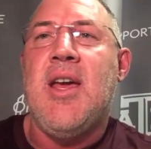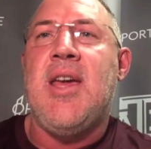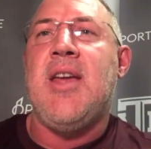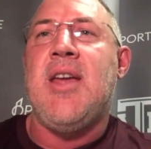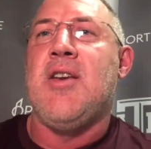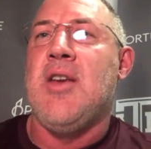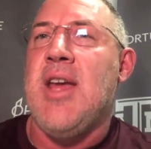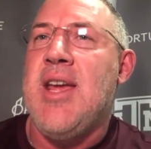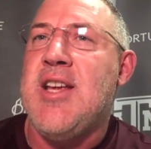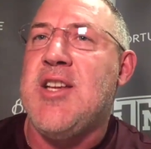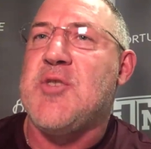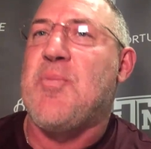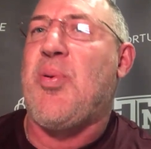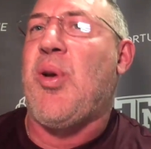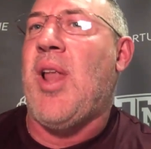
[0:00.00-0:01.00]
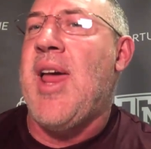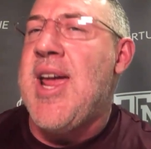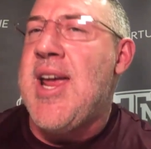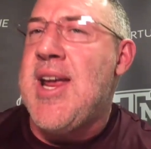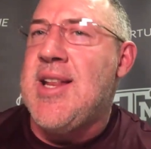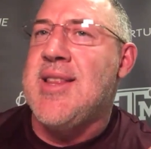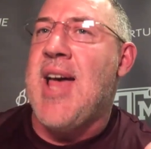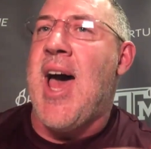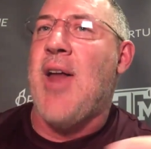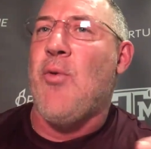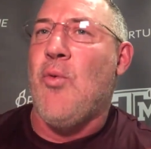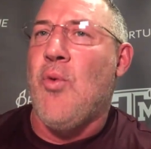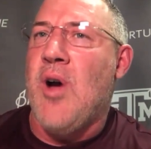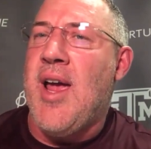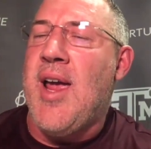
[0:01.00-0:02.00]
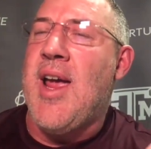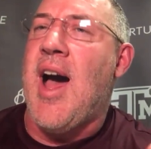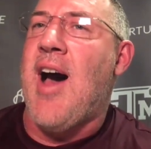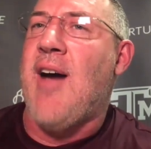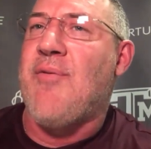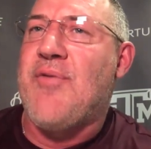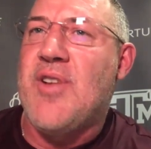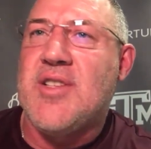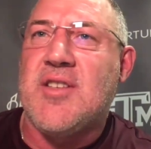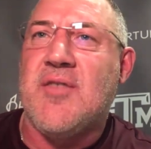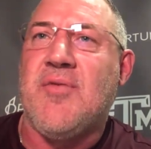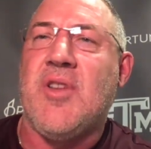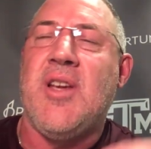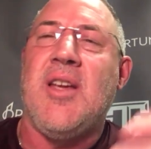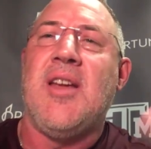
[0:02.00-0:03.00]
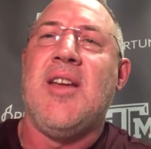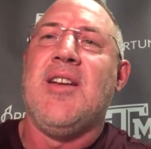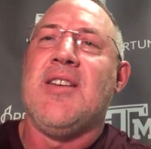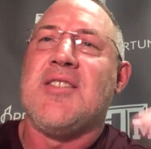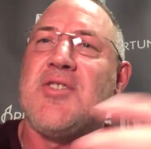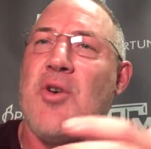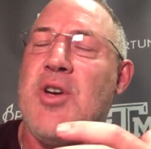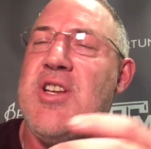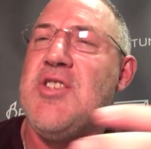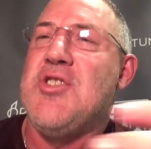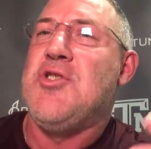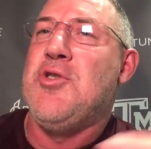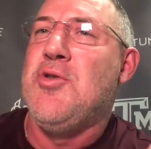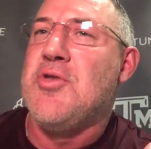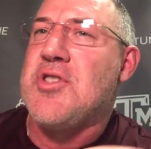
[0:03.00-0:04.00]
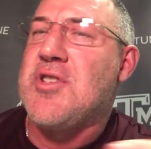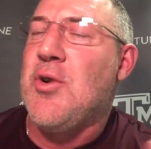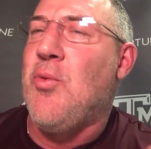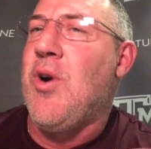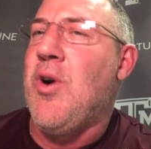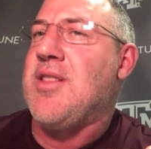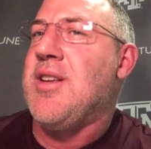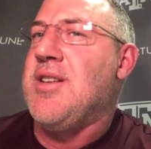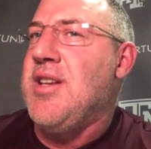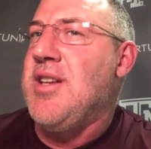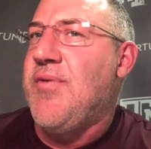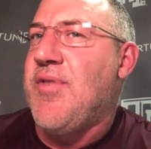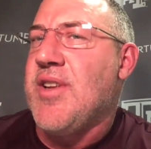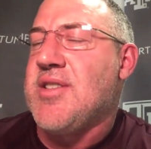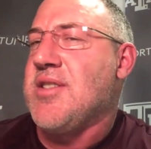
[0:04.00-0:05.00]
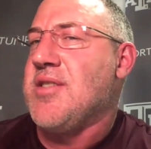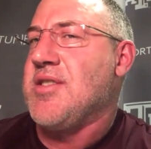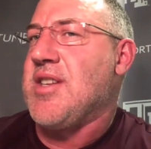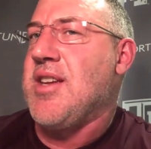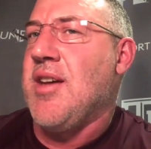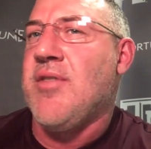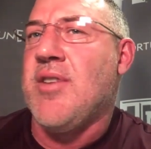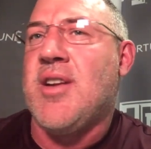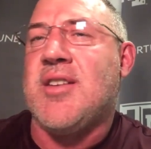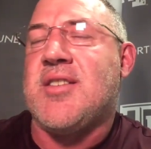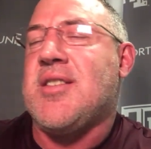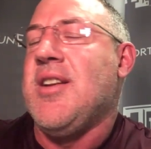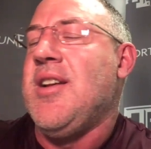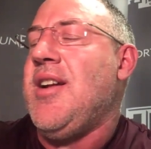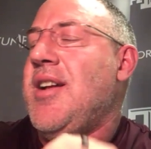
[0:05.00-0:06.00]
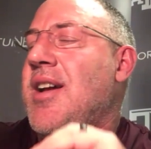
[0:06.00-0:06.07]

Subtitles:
he's played that way offensively. So he's used to what the defense has given us.